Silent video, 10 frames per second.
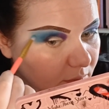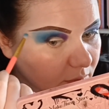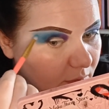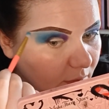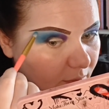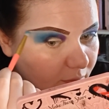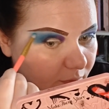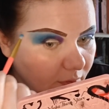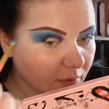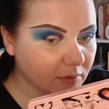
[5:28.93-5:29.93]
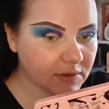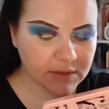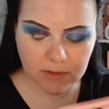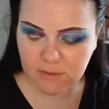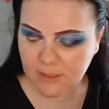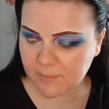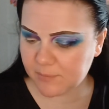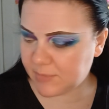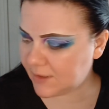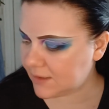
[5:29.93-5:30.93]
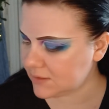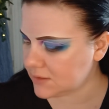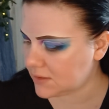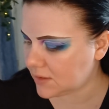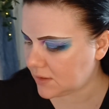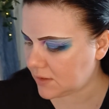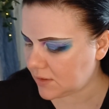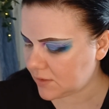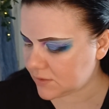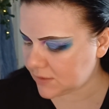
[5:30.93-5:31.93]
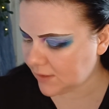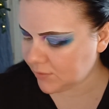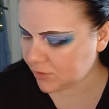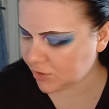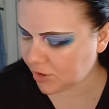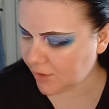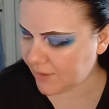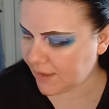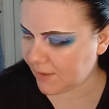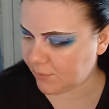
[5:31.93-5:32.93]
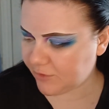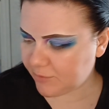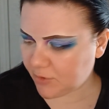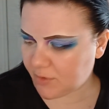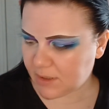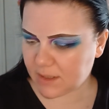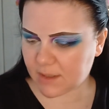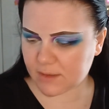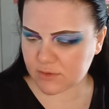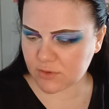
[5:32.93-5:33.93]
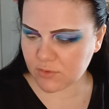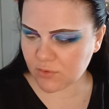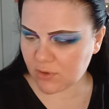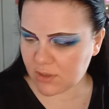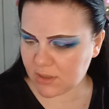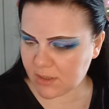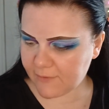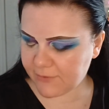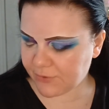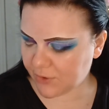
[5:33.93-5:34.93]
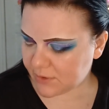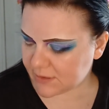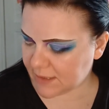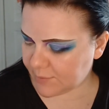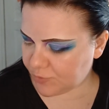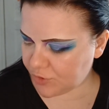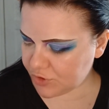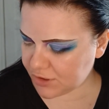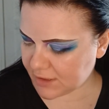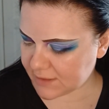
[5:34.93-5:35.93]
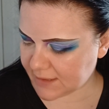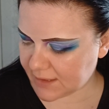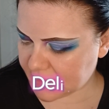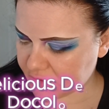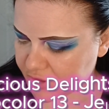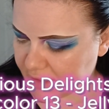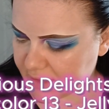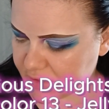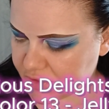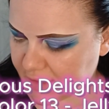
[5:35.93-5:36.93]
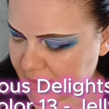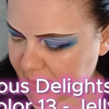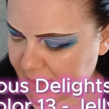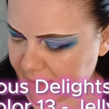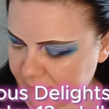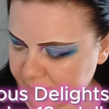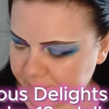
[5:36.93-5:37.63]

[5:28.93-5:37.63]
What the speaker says: Not focusing on that blend. So now I'm going to go in with my Do Colour 13 brush and taking the shade Jelly Bean.